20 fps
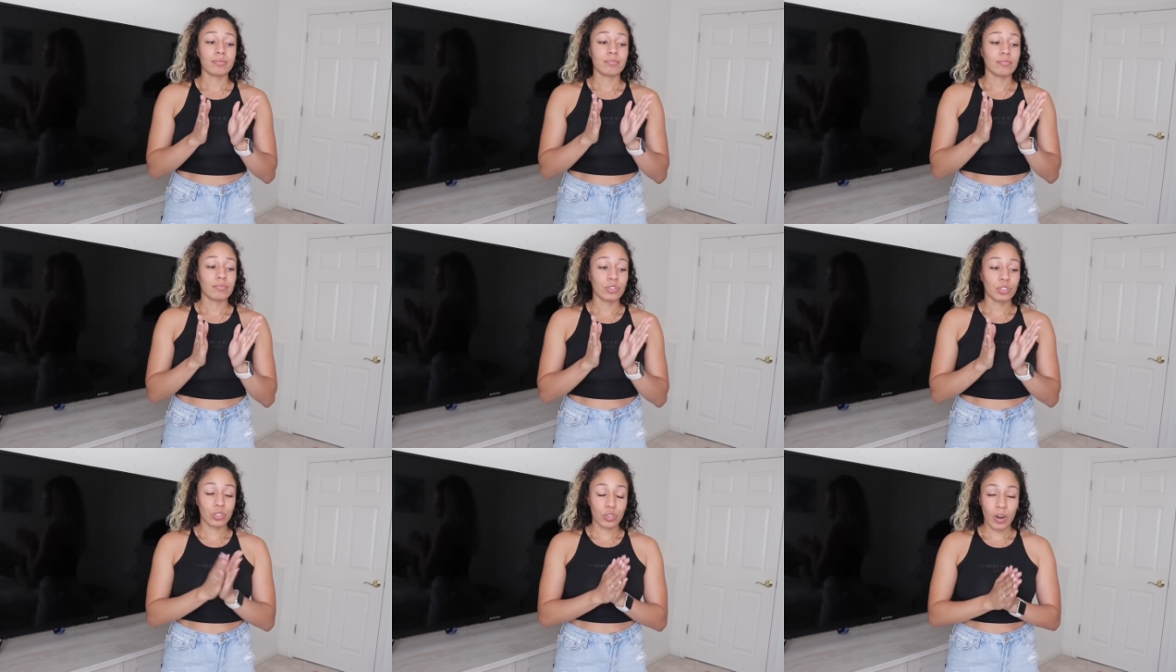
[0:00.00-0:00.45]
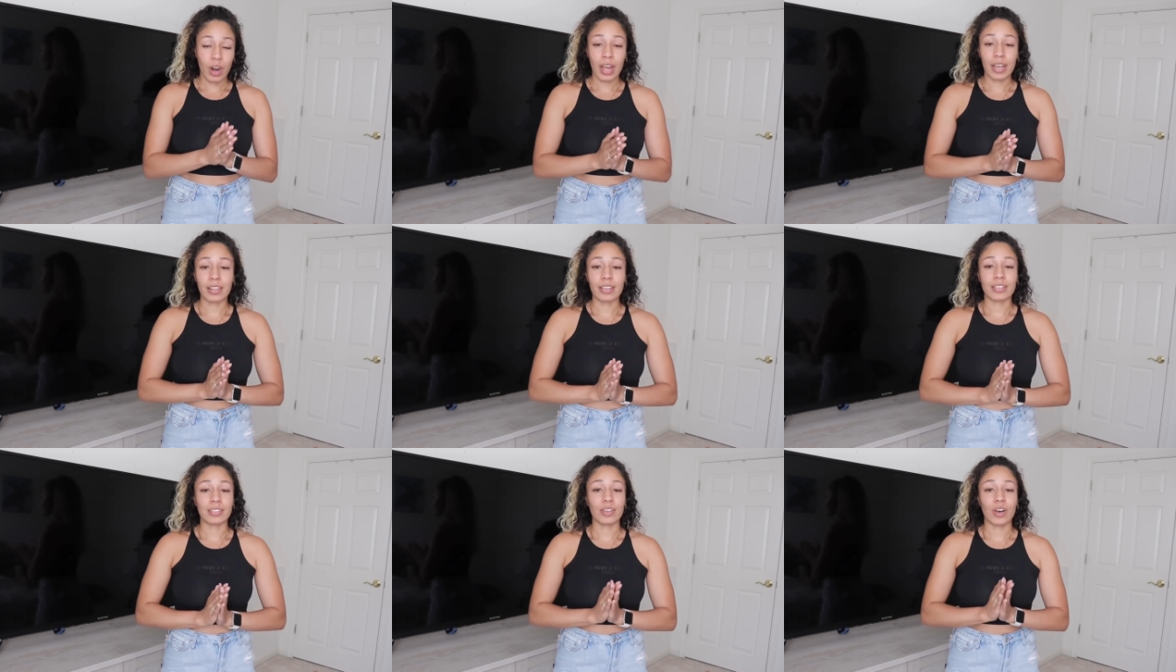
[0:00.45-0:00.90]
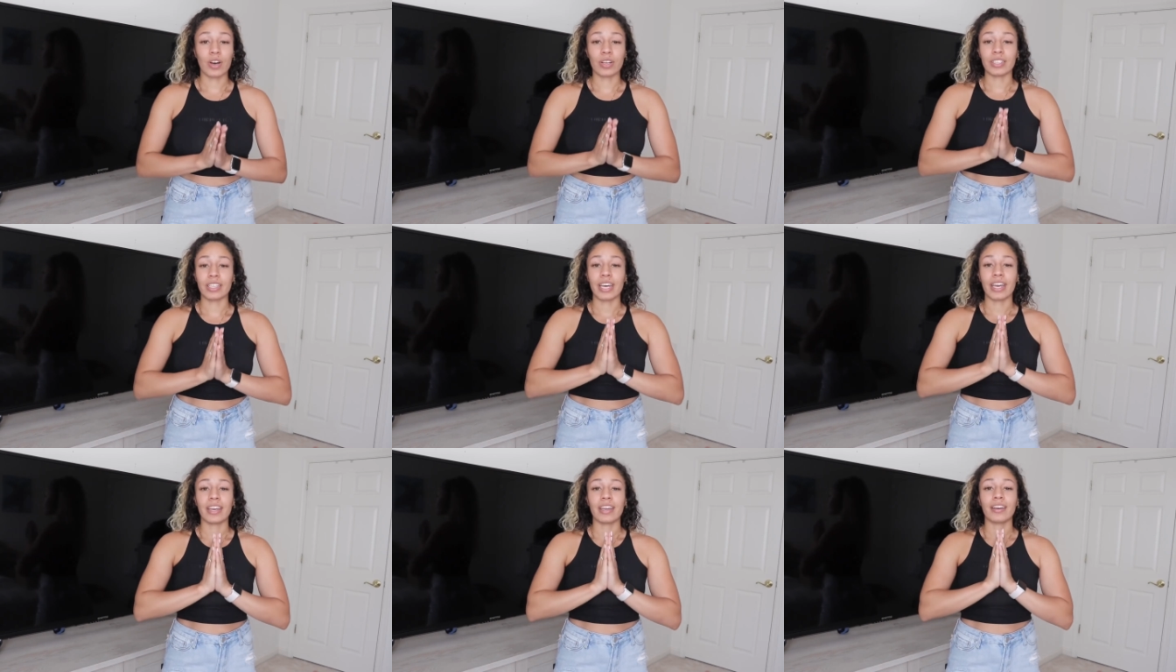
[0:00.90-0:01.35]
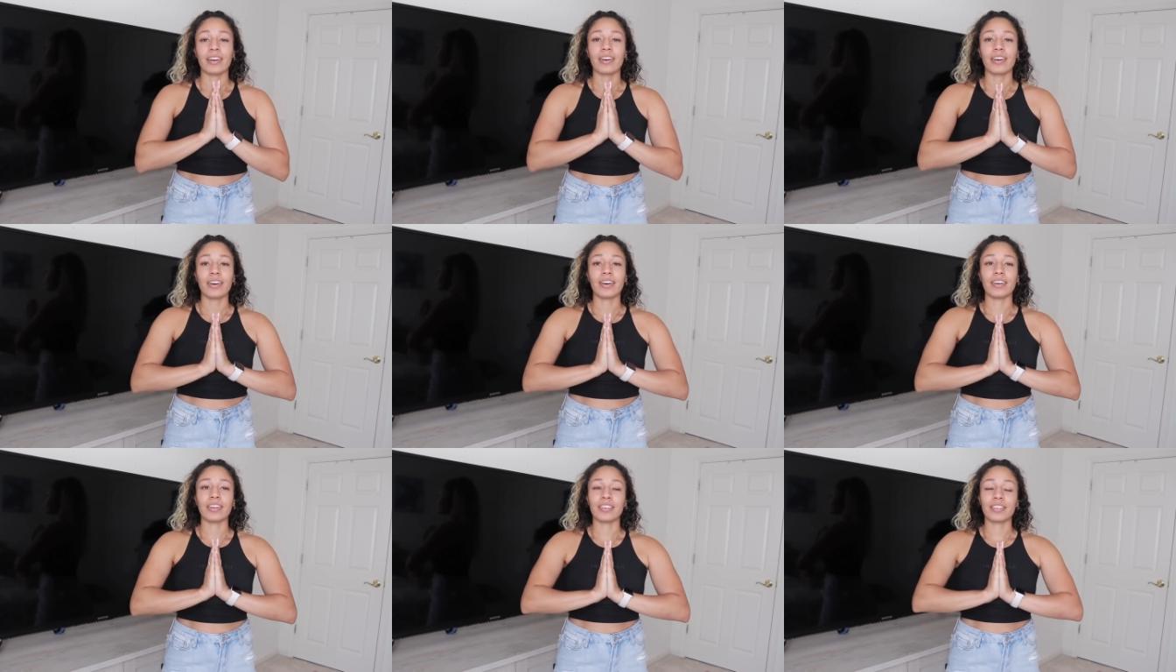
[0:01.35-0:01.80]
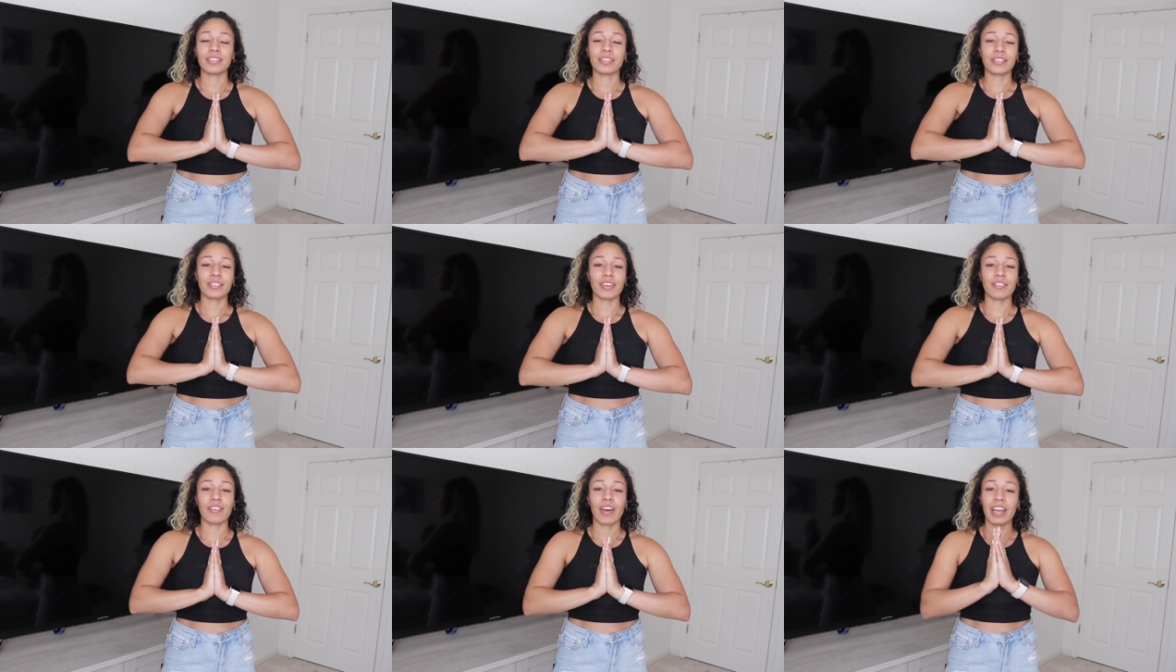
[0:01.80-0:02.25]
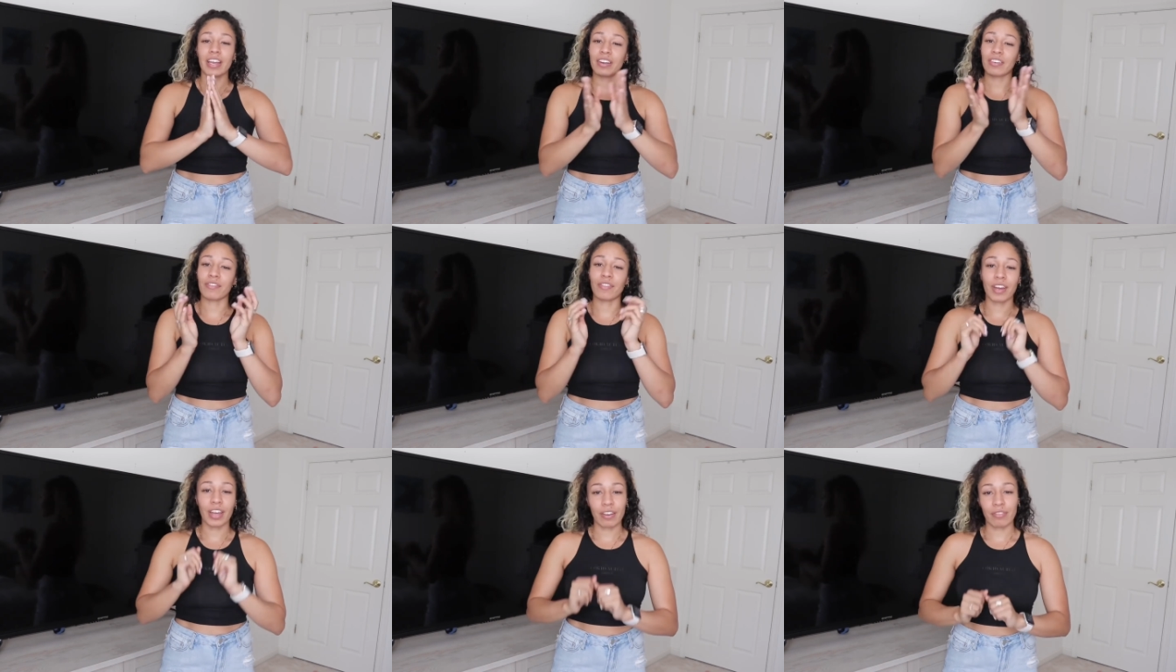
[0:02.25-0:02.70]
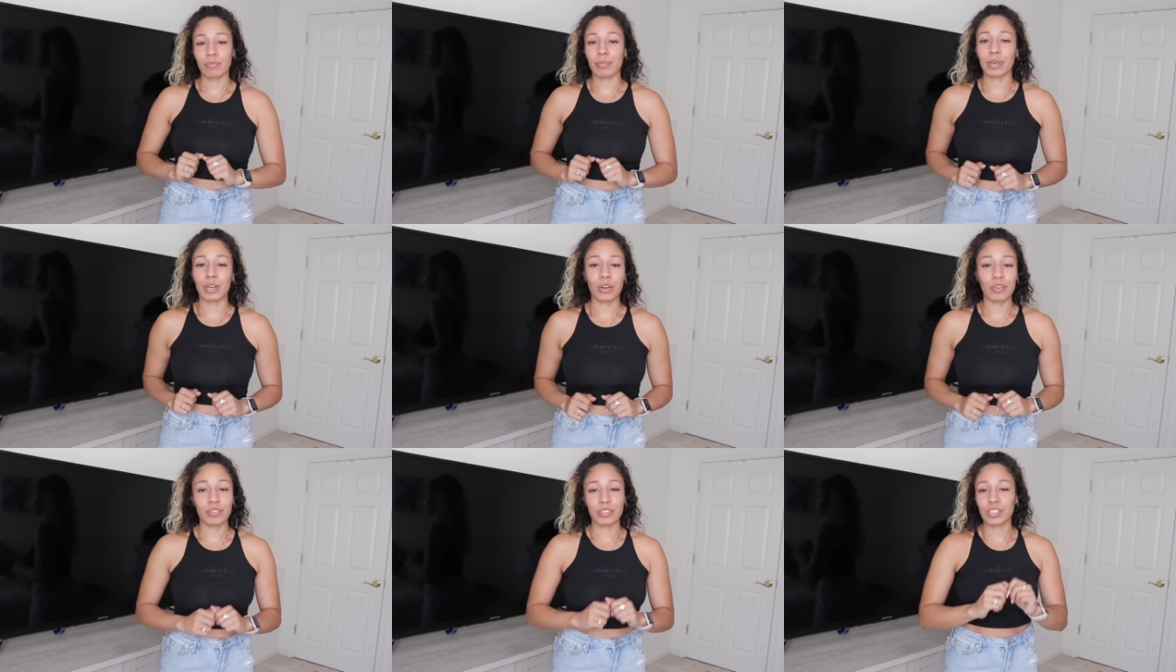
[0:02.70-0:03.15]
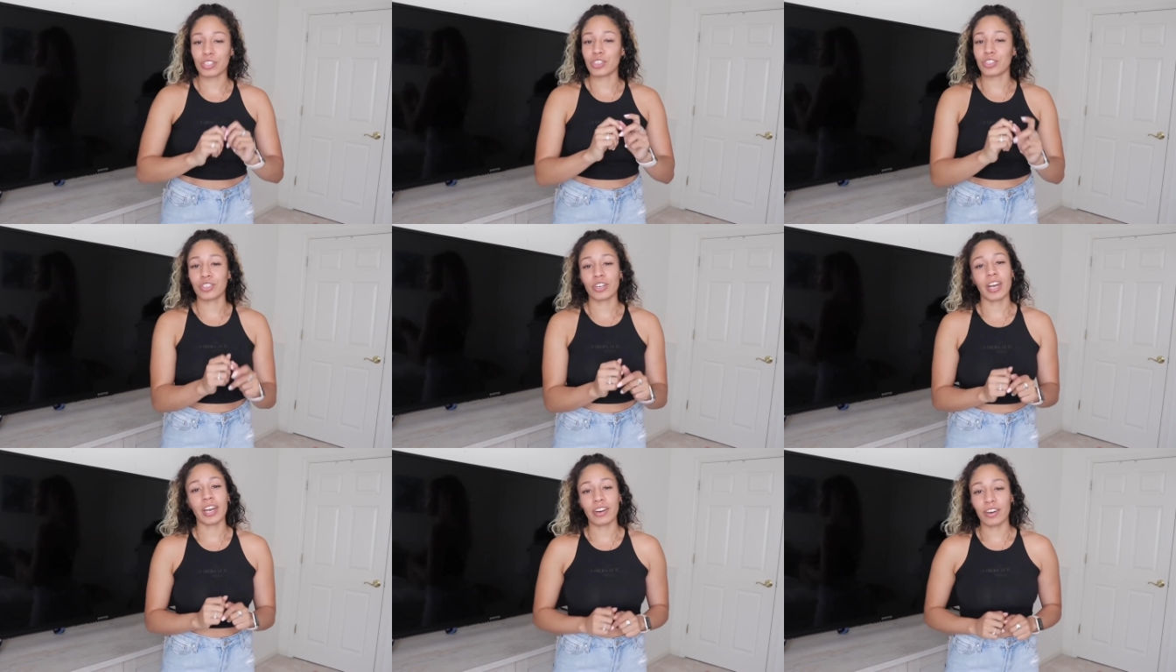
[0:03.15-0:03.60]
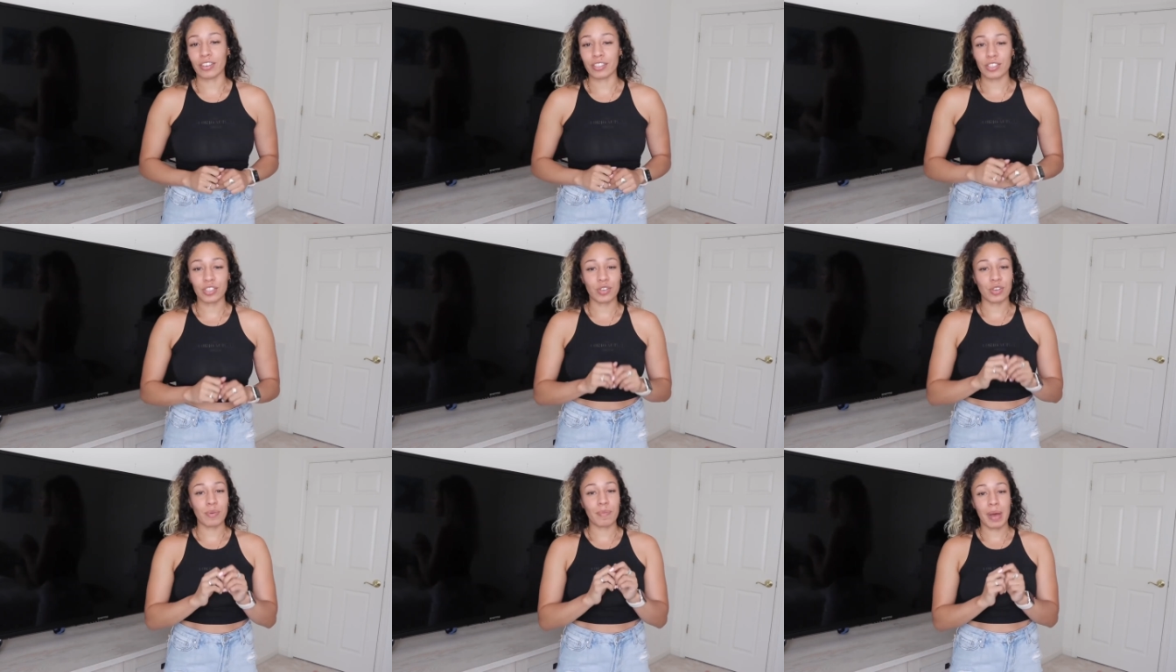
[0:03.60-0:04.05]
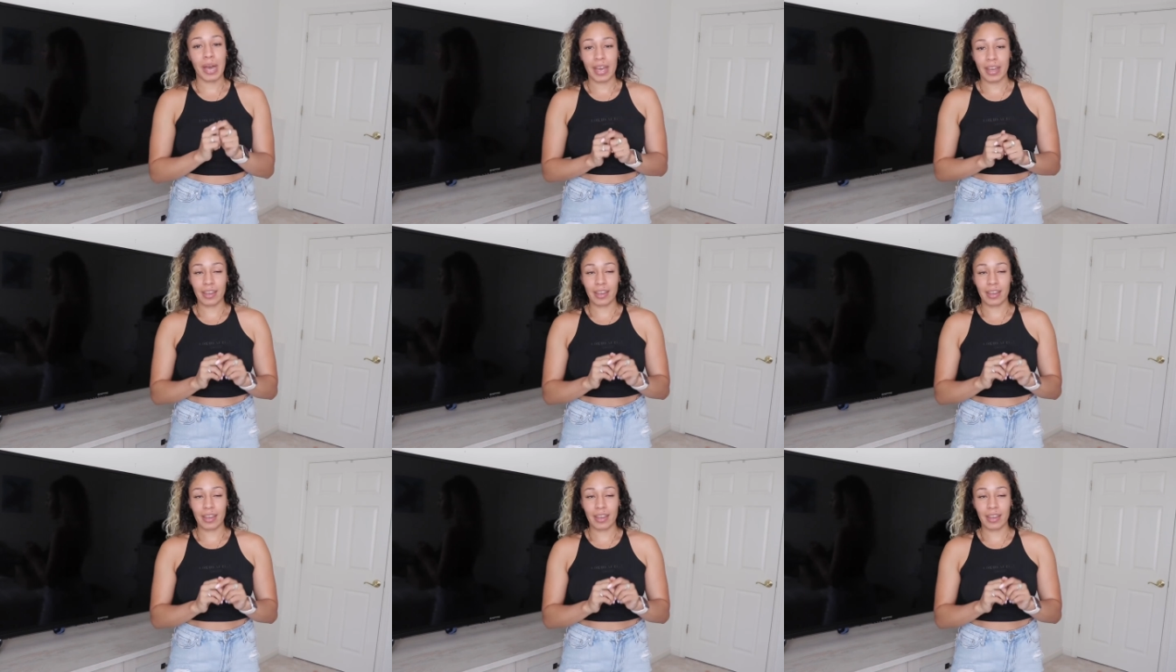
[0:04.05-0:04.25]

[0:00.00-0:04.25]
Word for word: try these on. Like, oh, if I could invite everybody over just to try it on so you could buy